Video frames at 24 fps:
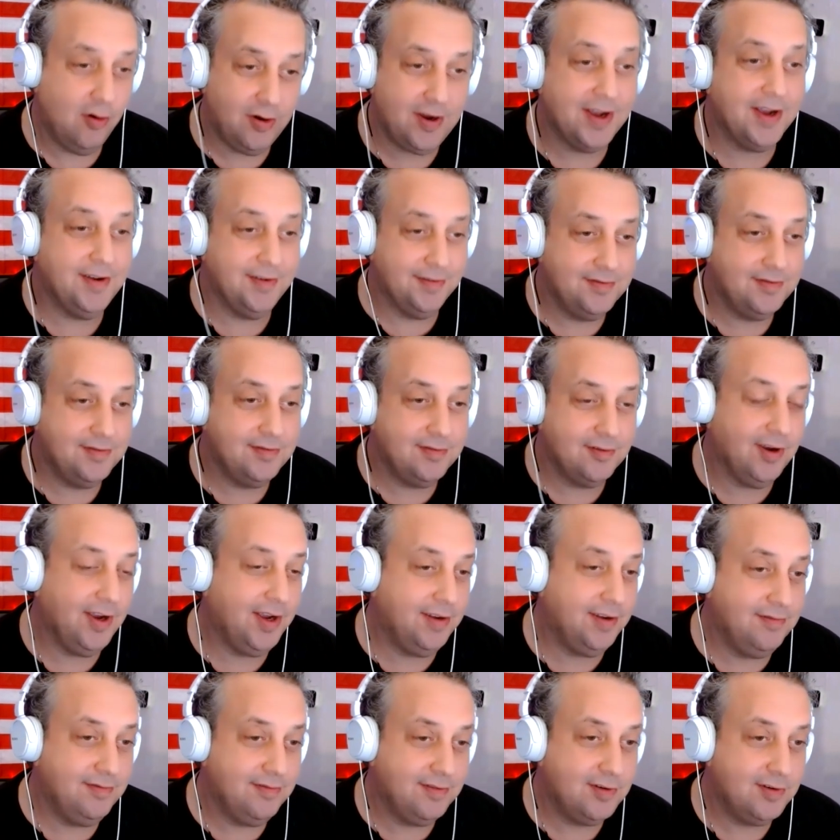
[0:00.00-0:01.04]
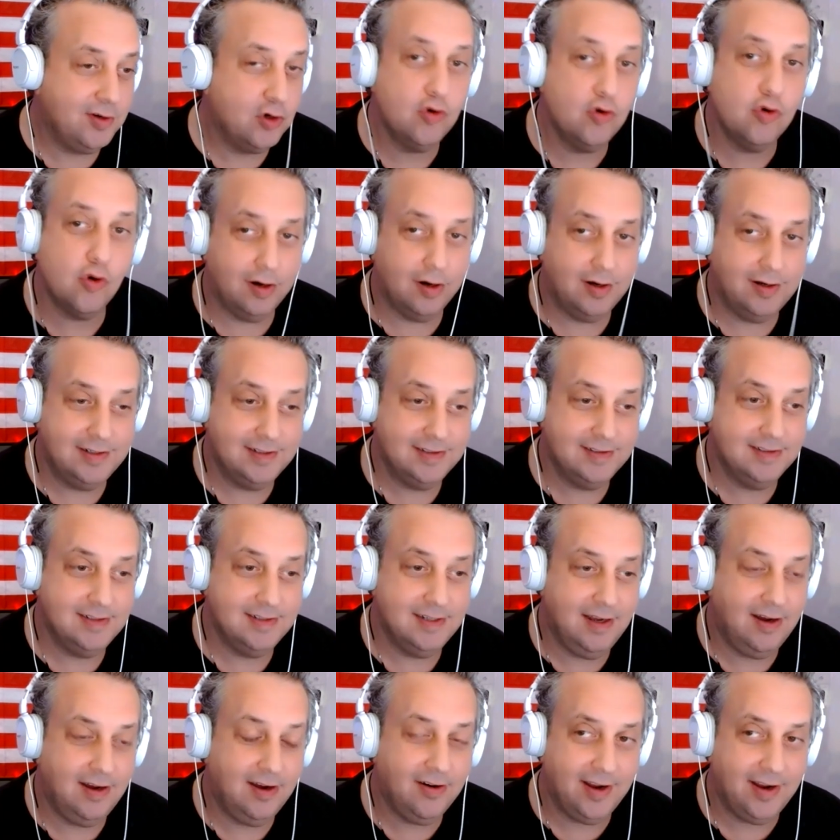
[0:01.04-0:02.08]
Okay. Great. Cool.
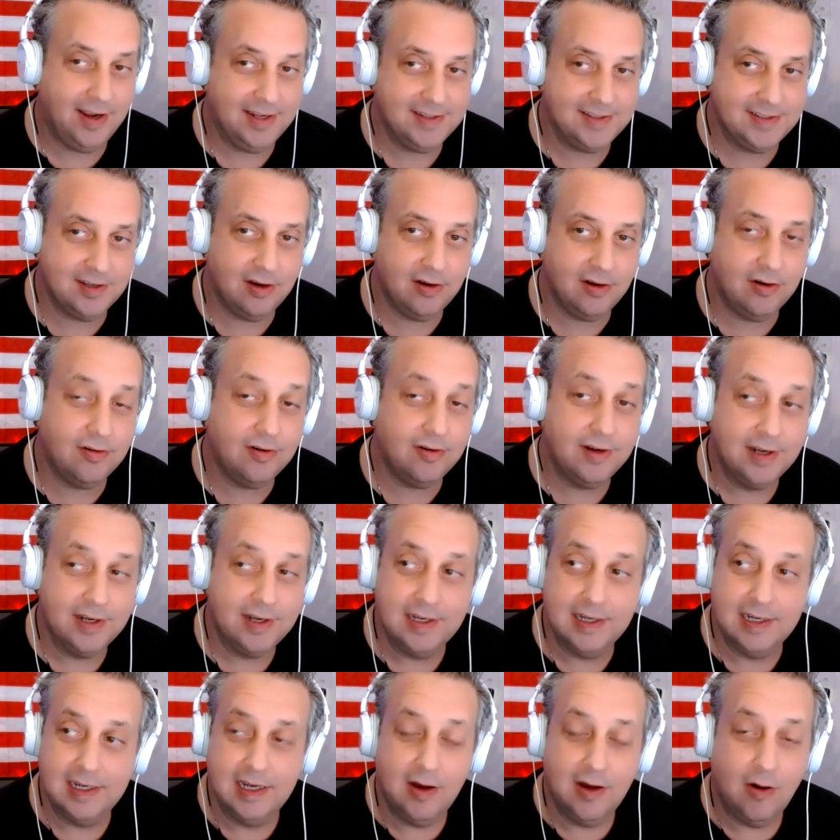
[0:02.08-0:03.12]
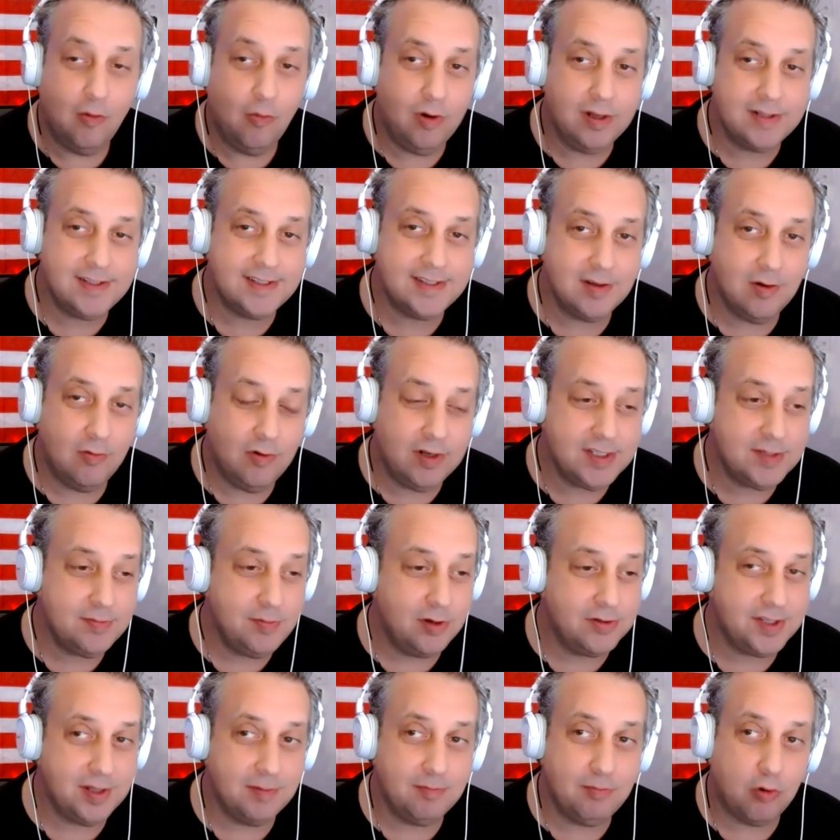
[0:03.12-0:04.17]
All right. So what's
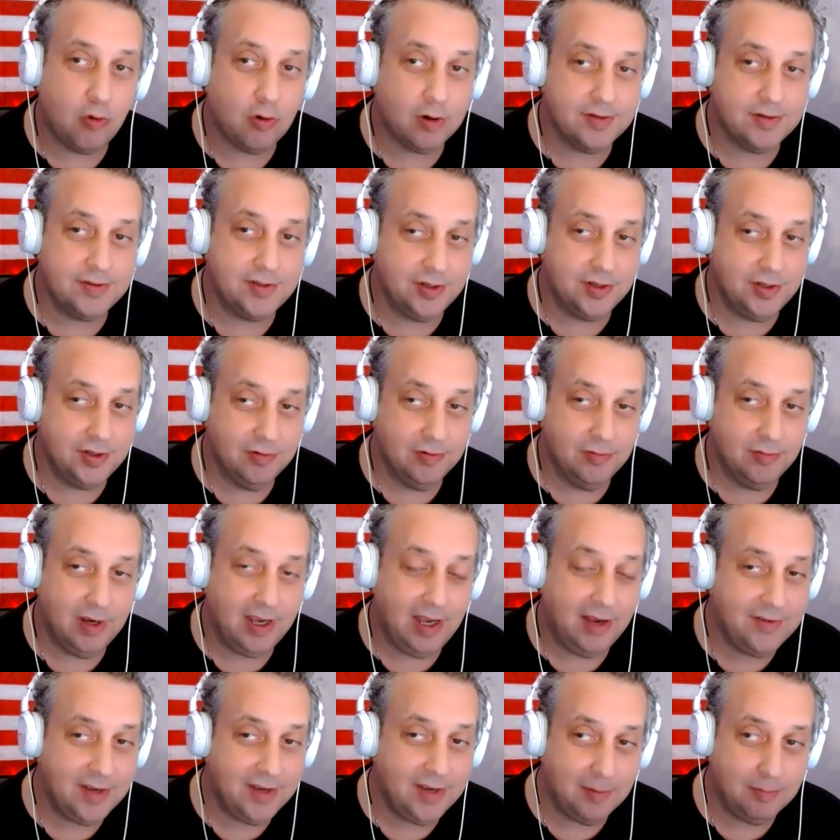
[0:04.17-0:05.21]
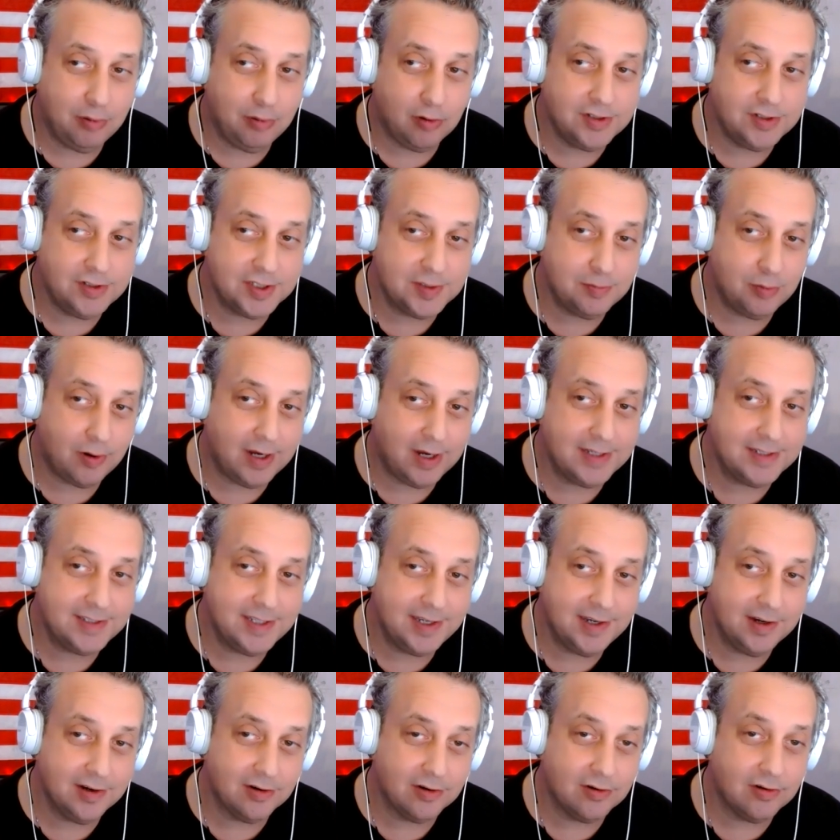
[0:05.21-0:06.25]
most important to you? Well, I've got a purchase price
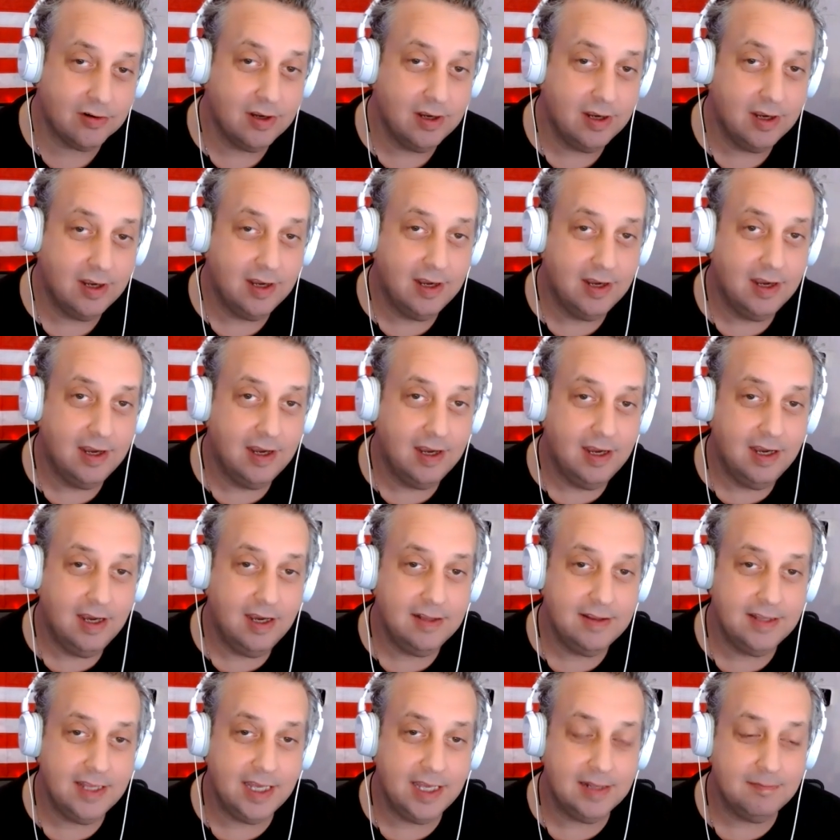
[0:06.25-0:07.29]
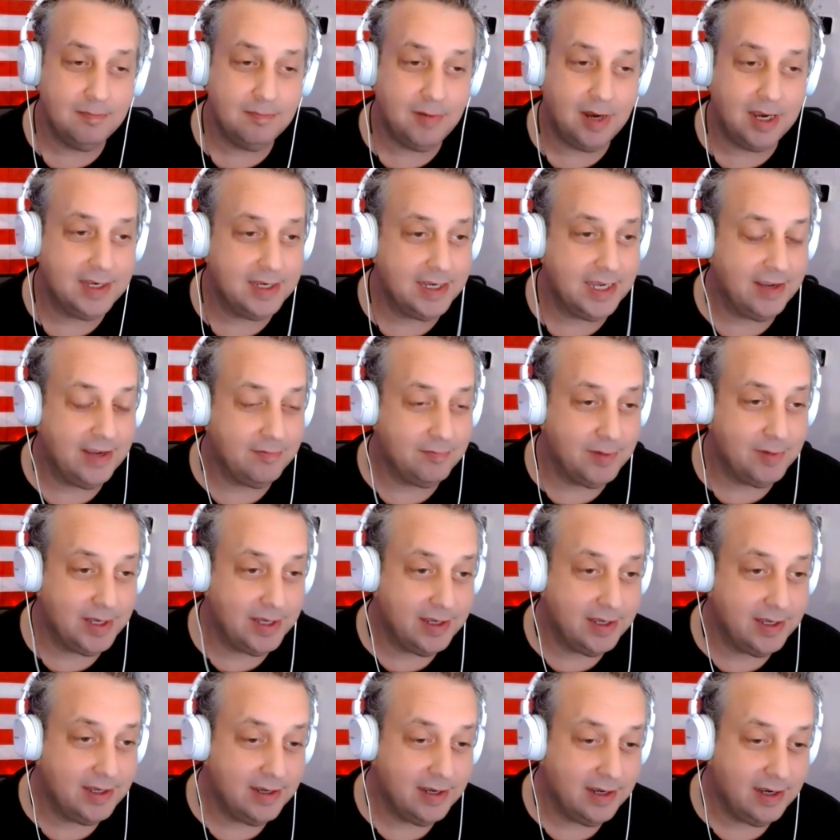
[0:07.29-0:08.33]
here that Mike gave
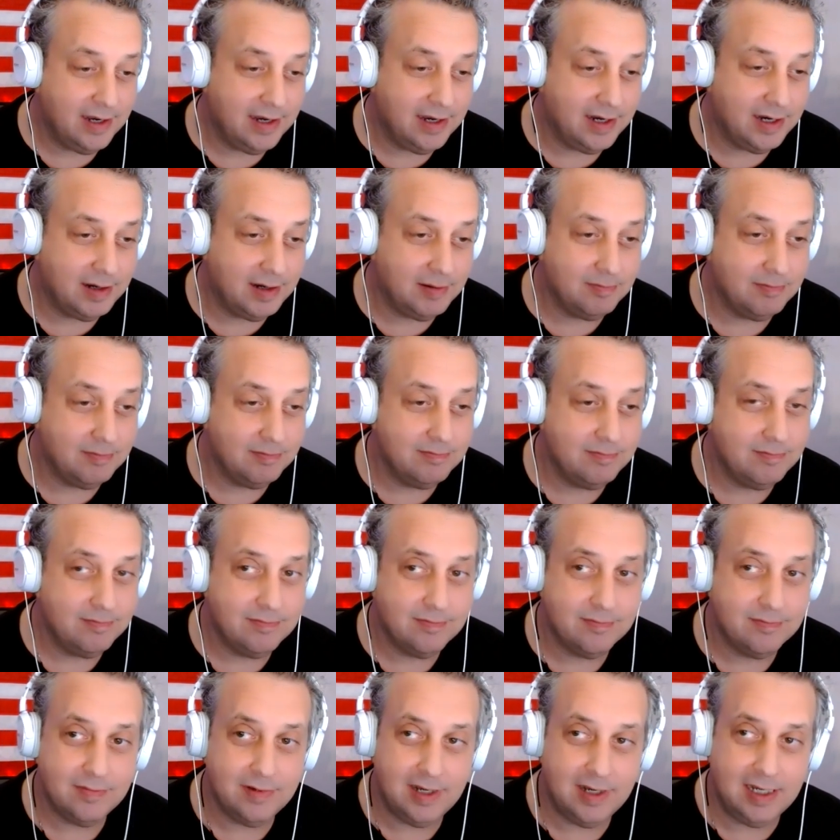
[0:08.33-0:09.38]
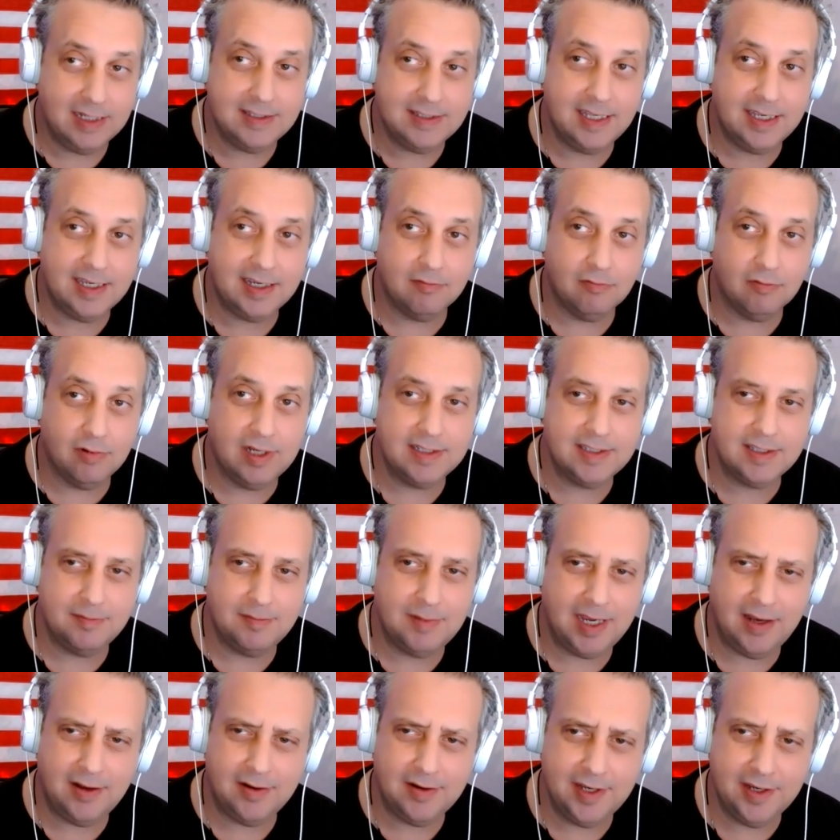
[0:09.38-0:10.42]
me. I think a rent
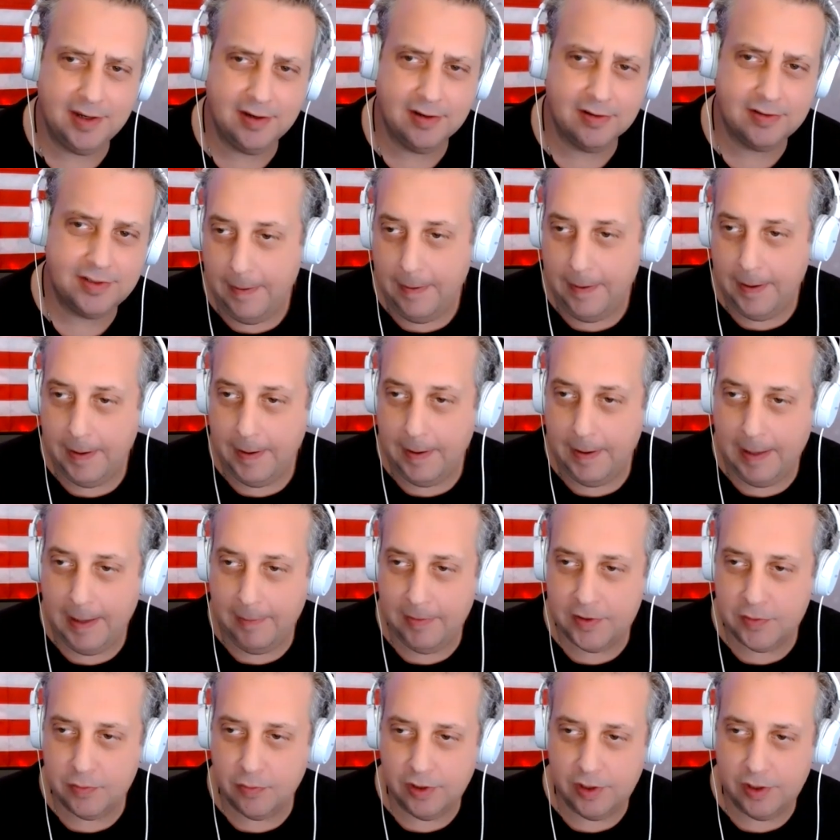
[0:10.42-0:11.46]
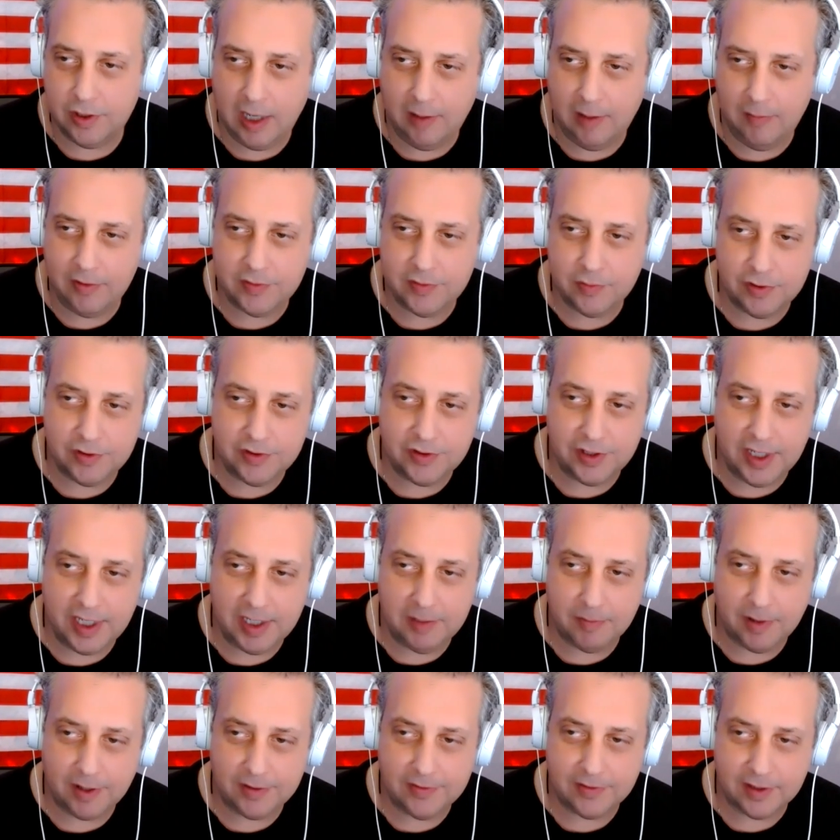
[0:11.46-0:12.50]
amount here. How much would you
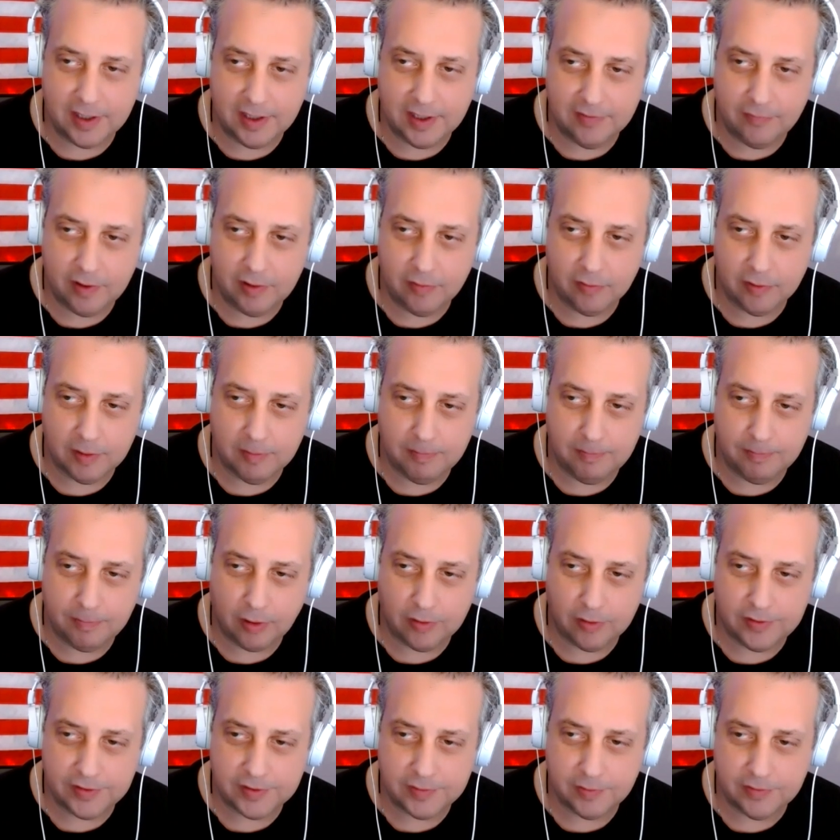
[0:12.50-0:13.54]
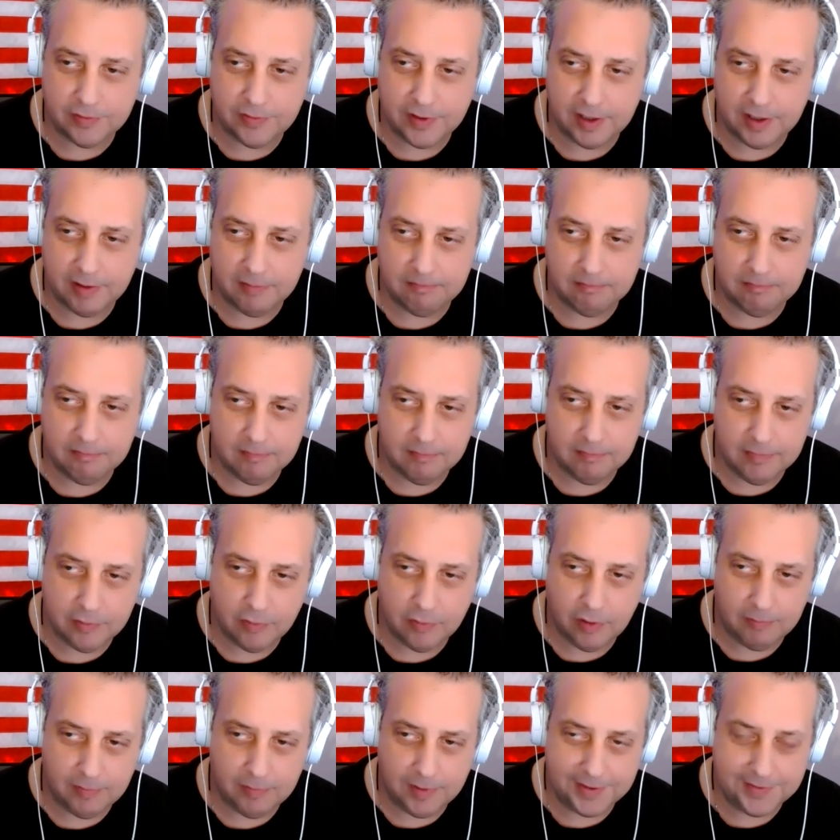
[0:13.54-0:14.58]
need monthly if we were to purchase within
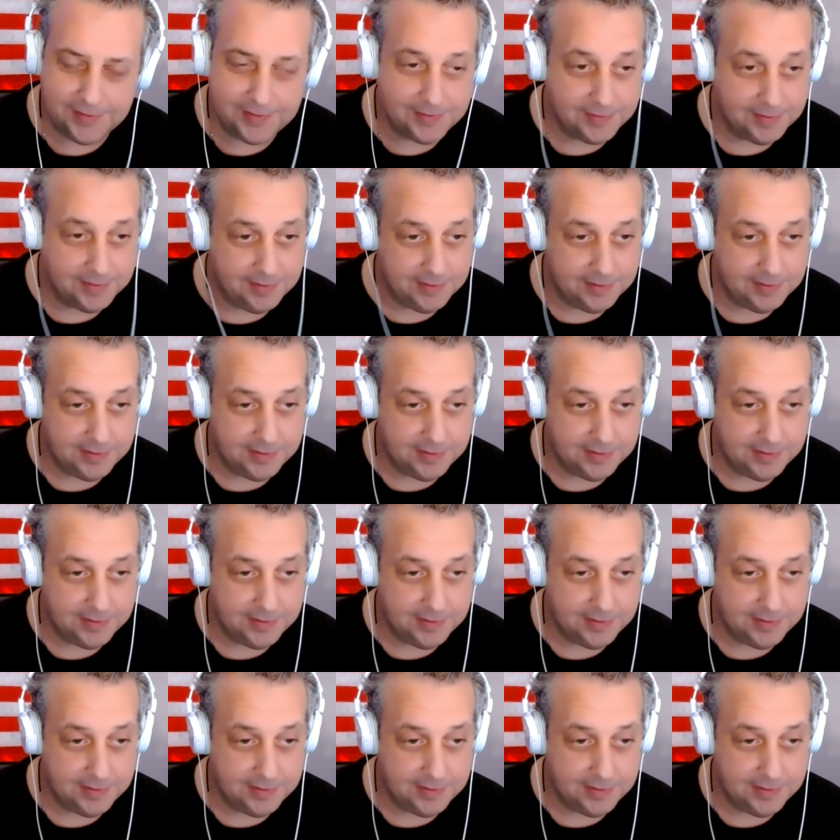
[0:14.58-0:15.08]
12 months?